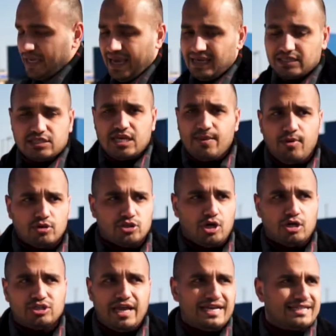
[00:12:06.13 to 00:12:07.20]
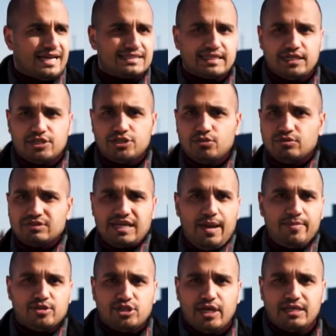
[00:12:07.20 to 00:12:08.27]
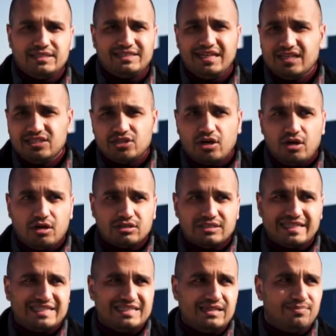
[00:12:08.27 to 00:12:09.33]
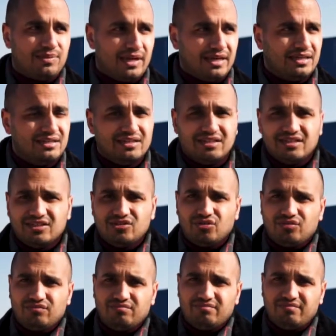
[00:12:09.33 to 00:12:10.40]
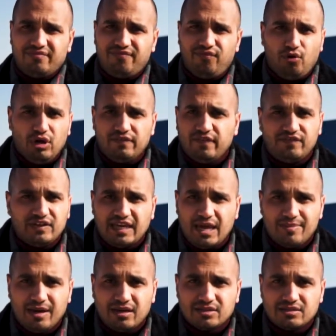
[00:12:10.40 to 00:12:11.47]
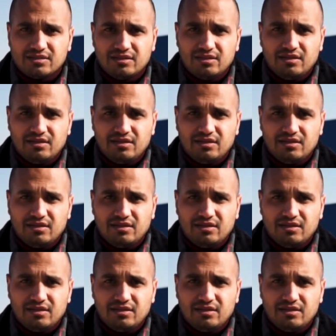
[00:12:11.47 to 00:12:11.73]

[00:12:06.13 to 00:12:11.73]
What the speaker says: yeah, it's turbocharged, head gasket issues, timing chains. Dylan's car's 16 plate, done 40, 50k miles.